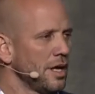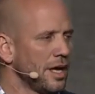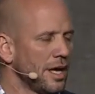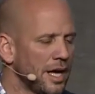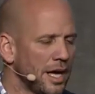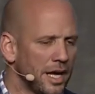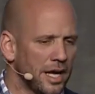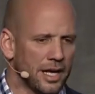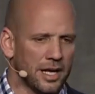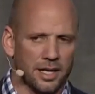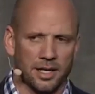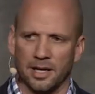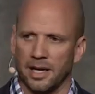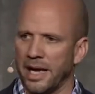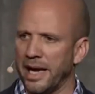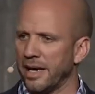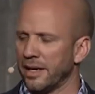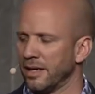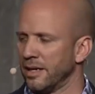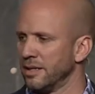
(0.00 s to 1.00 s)
Hey,
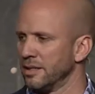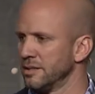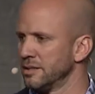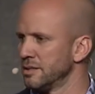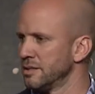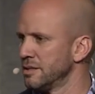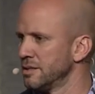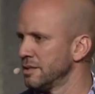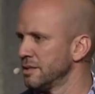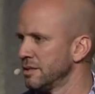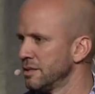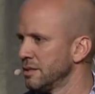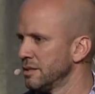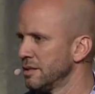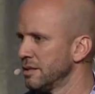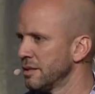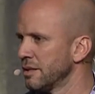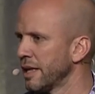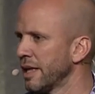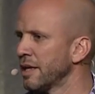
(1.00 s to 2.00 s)
Anna,
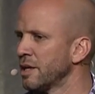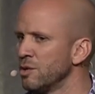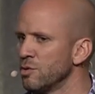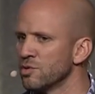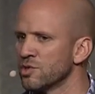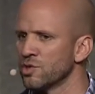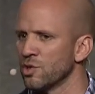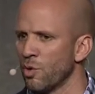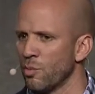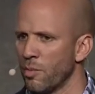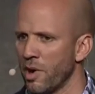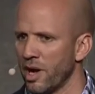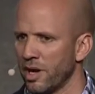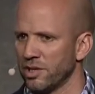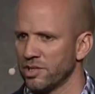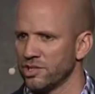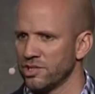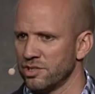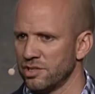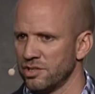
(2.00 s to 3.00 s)
thank you so
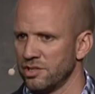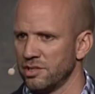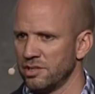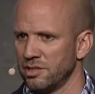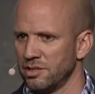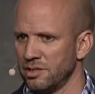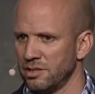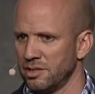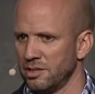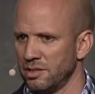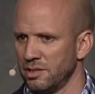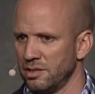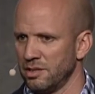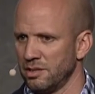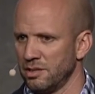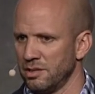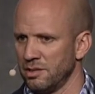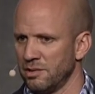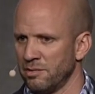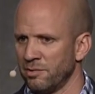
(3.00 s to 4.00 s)
much
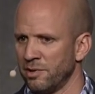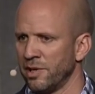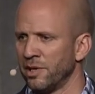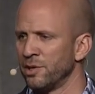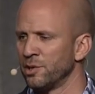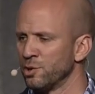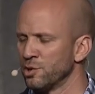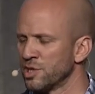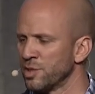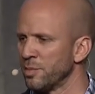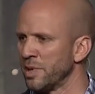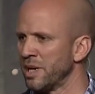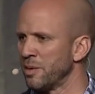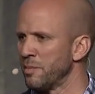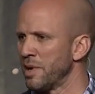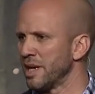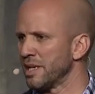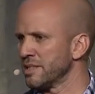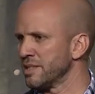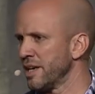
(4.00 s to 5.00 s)
for introducing me to
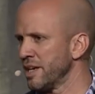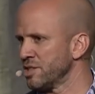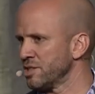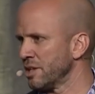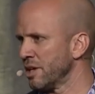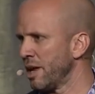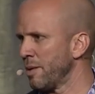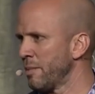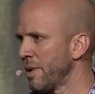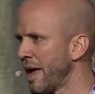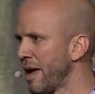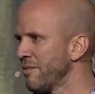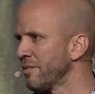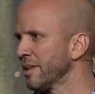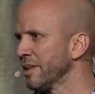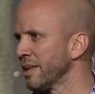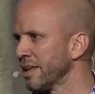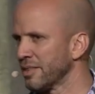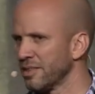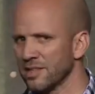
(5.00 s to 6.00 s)
meditation. I'm having
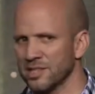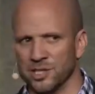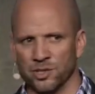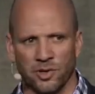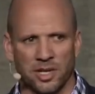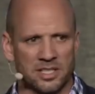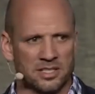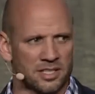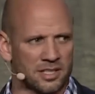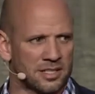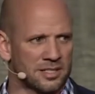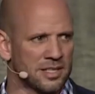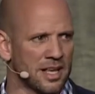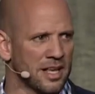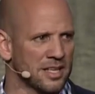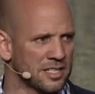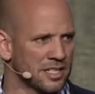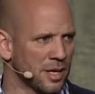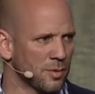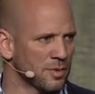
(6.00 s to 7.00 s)
like this great
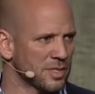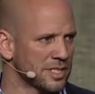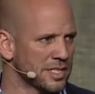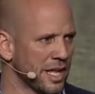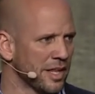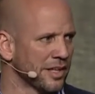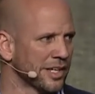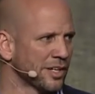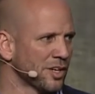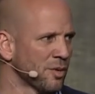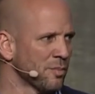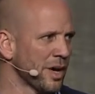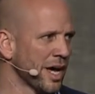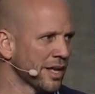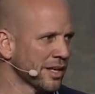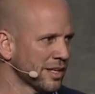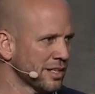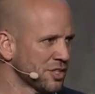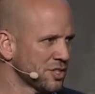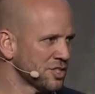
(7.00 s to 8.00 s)
success. And I was telling her about
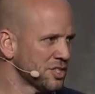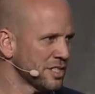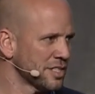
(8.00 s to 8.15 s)
it. And she